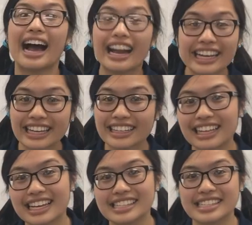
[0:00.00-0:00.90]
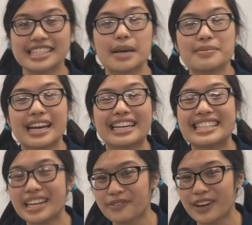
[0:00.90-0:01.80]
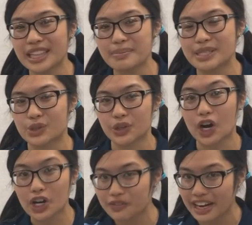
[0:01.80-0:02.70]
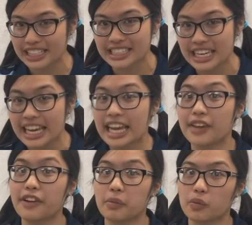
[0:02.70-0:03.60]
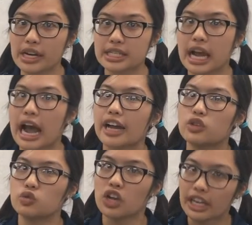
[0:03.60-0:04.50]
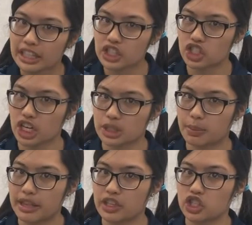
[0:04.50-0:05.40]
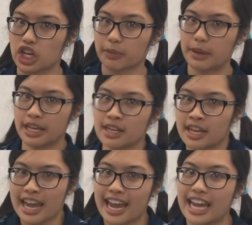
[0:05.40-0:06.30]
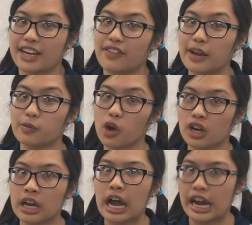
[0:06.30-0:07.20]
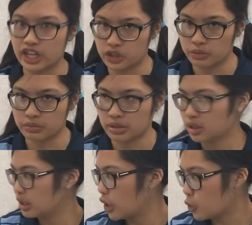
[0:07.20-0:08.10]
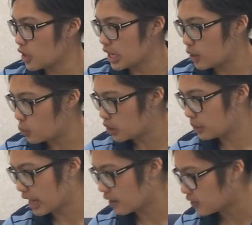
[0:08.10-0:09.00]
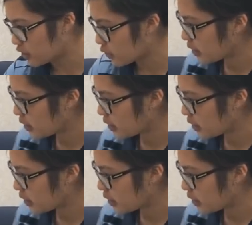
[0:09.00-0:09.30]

I analyze and attempt to identify the mystery artifact. If I'm right, I do not get shocked by this shock pen, and if I'm wrong, I do. Okay, what do we have here?